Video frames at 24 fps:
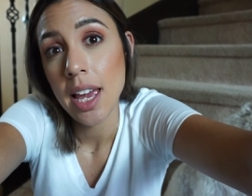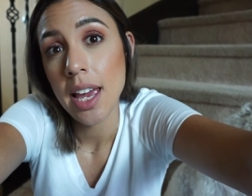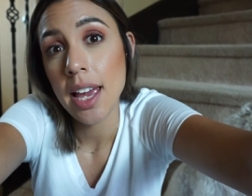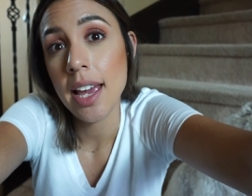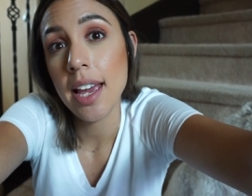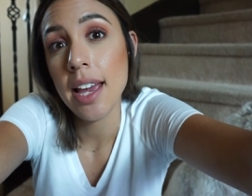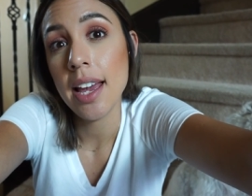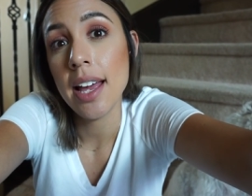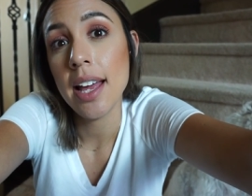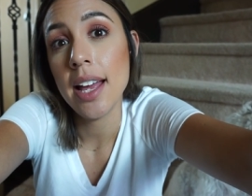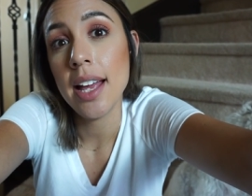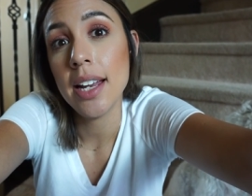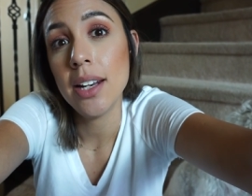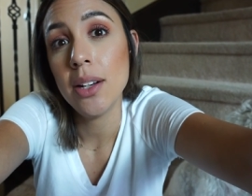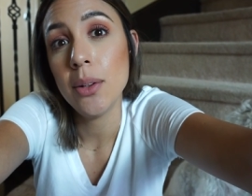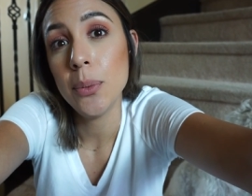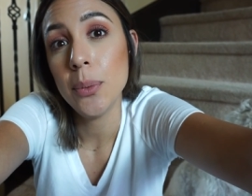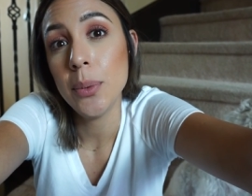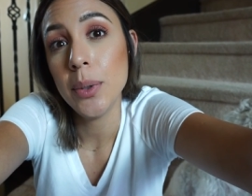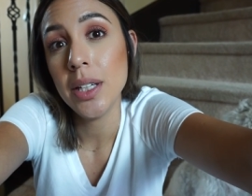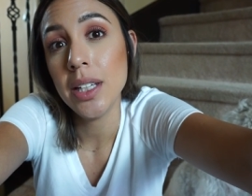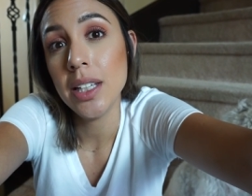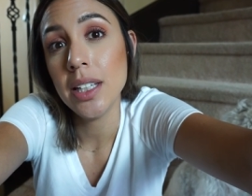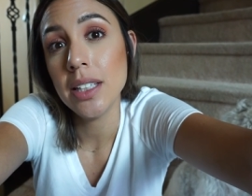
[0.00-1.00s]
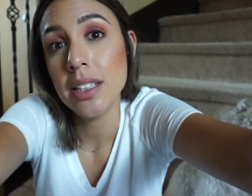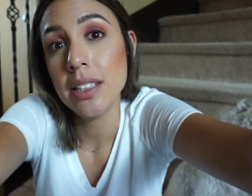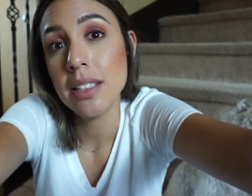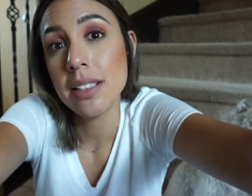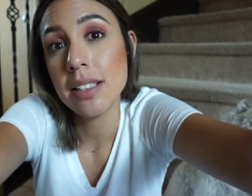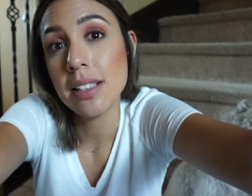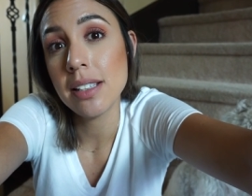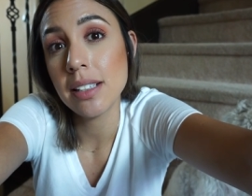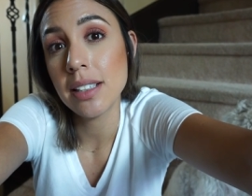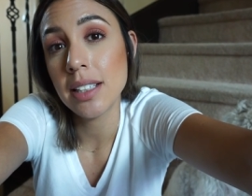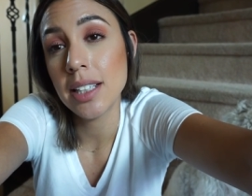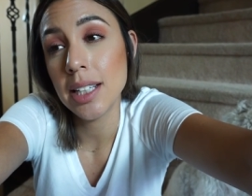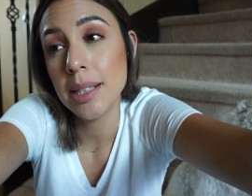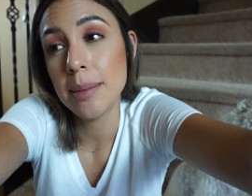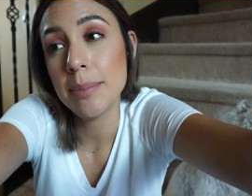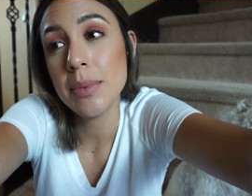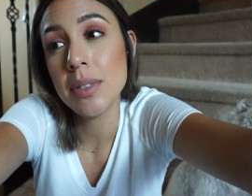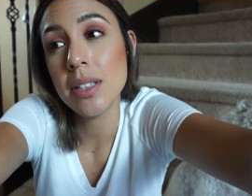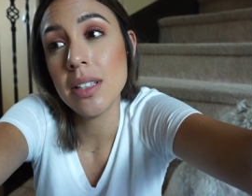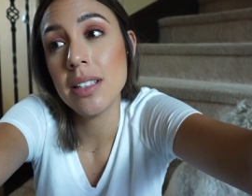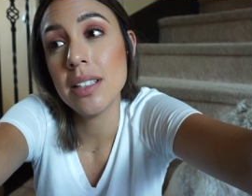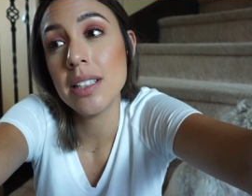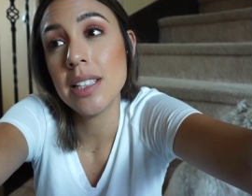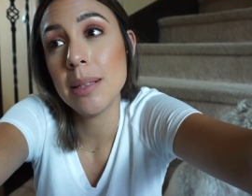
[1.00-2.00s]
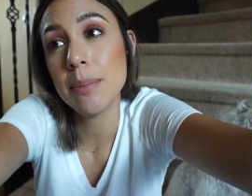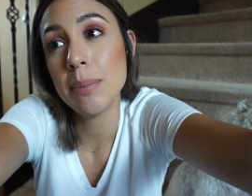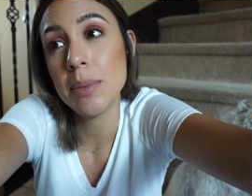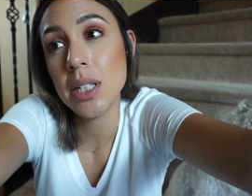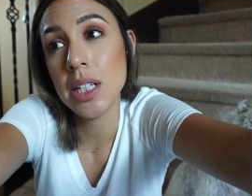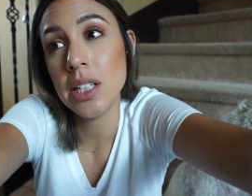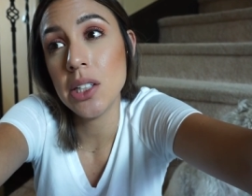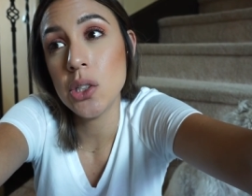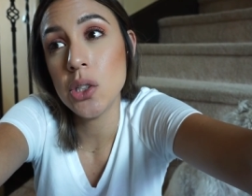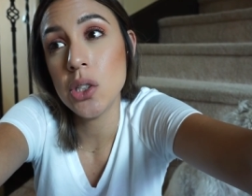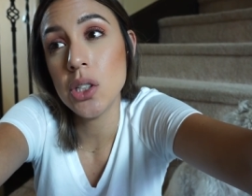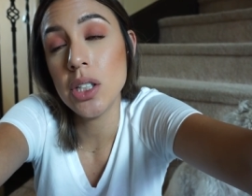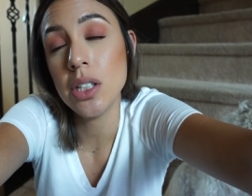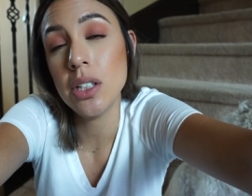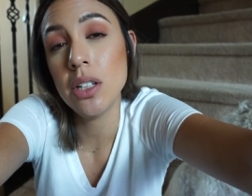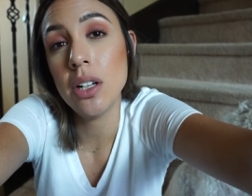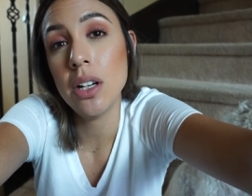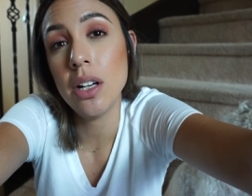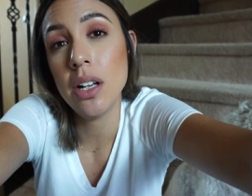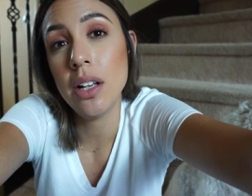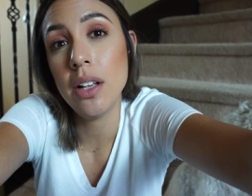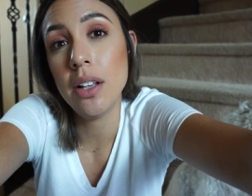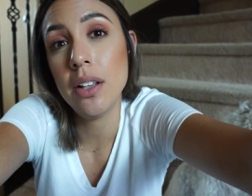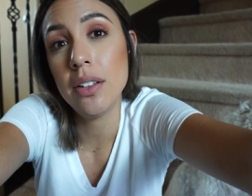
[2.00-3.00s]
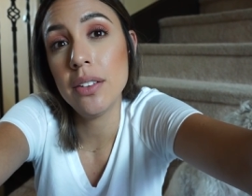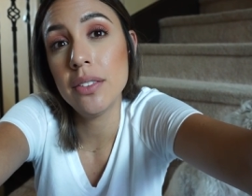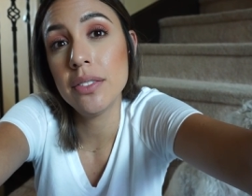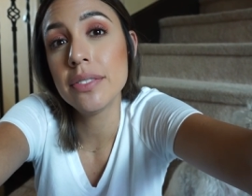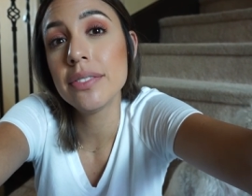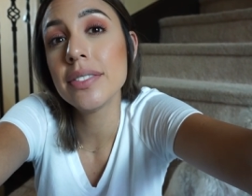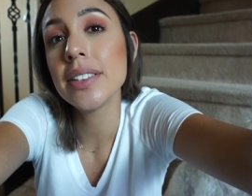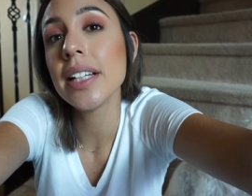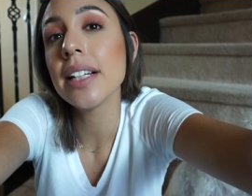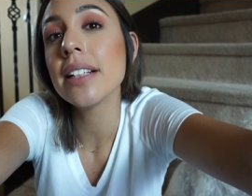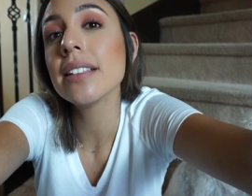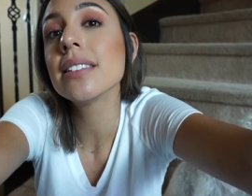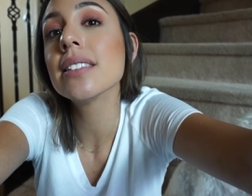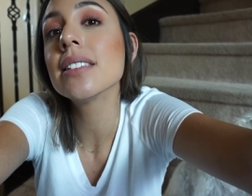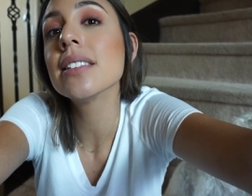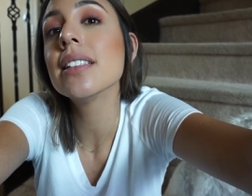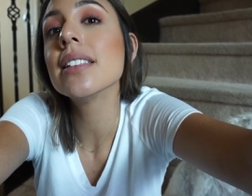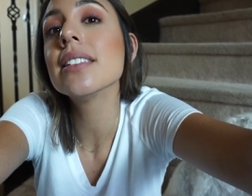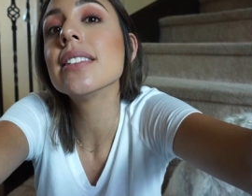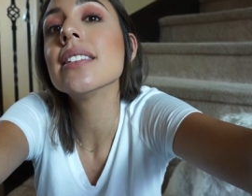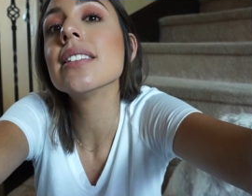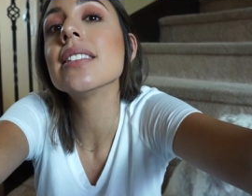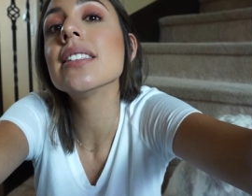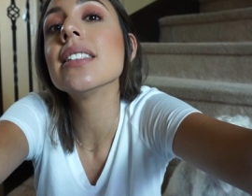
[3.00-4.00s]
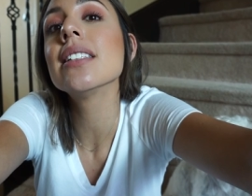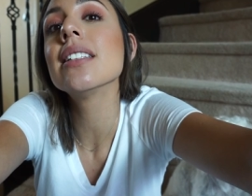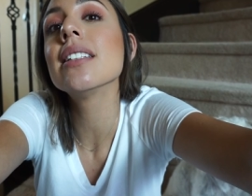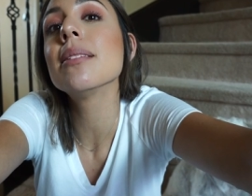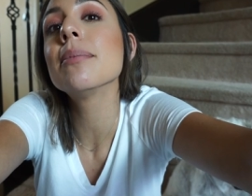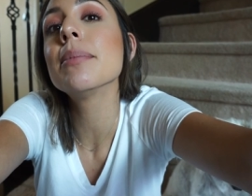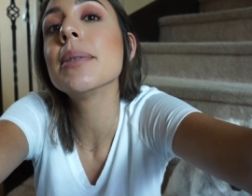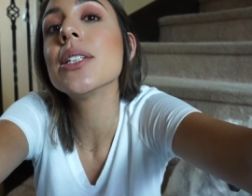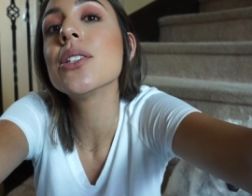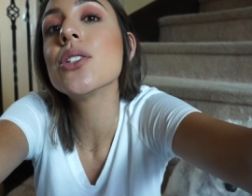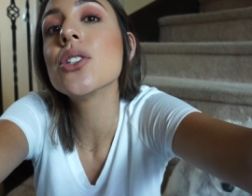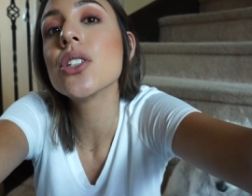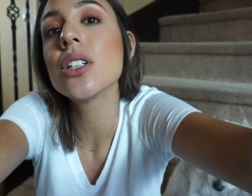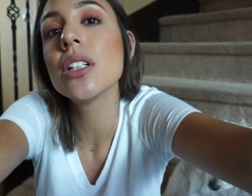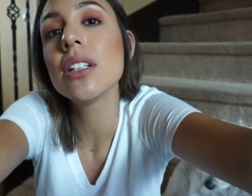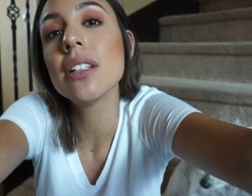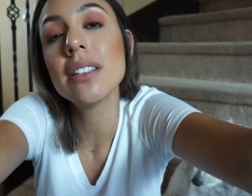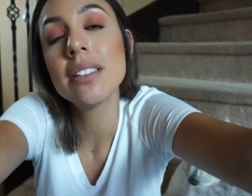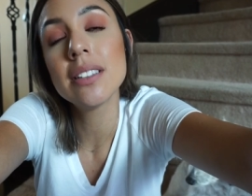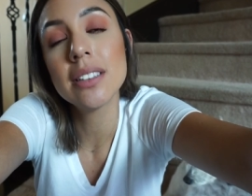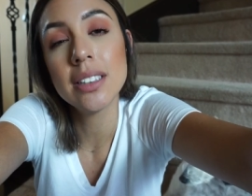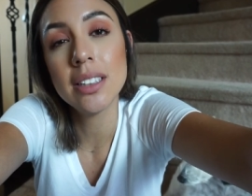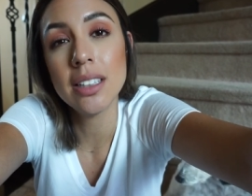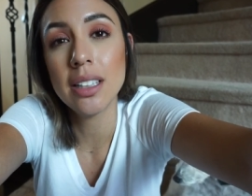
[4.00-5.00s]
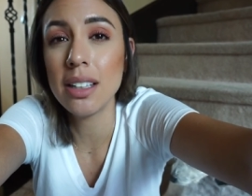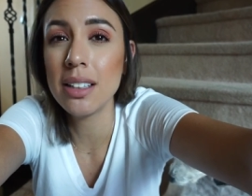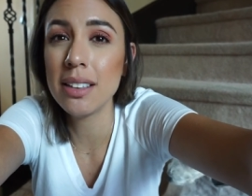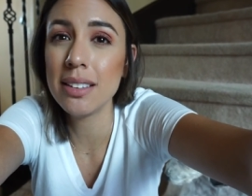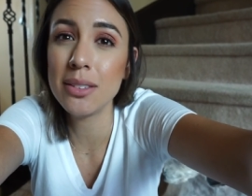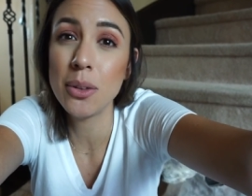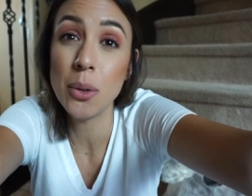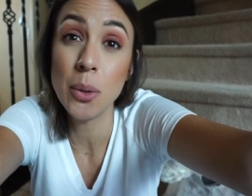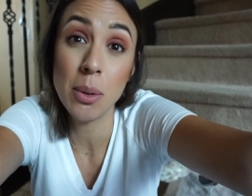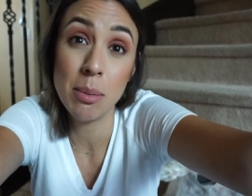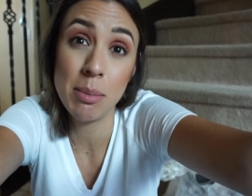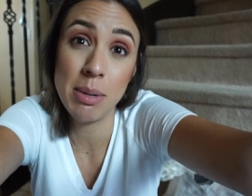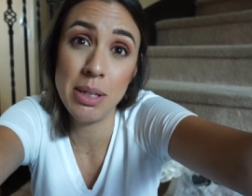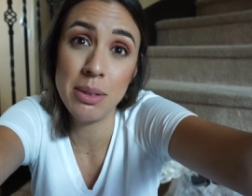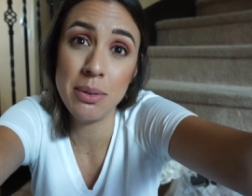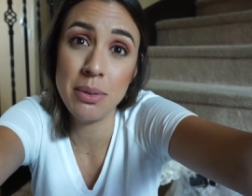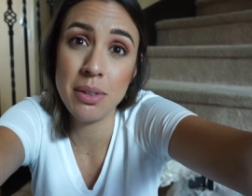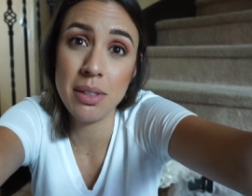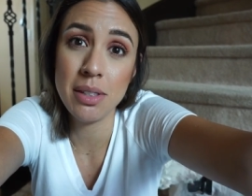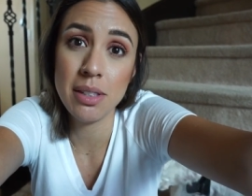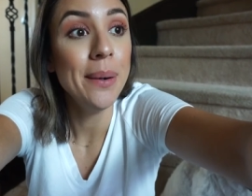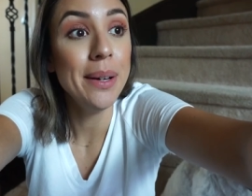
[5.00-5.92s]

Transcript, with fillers: and we succumb to the temptation of, yes, that's a zit on my chin, y'all, hormones.